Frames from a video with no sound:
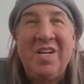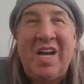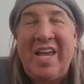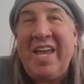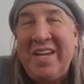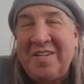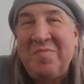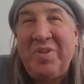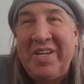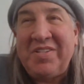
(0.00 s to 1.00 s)
I hate
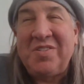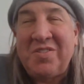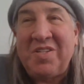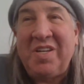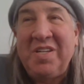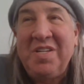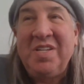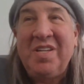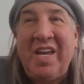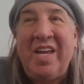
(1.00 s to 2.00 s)
complacency,
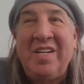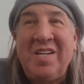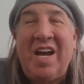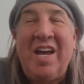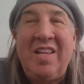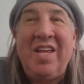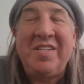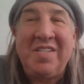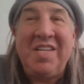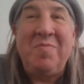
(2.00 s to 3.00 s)
and I
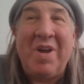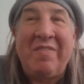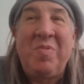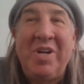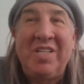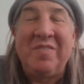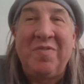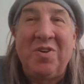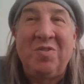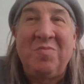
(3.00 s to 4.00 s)
like to keep everybody at the
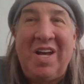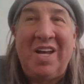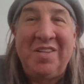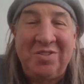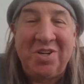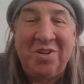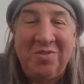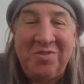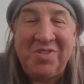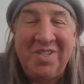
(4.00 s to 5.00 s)
firm on their toes.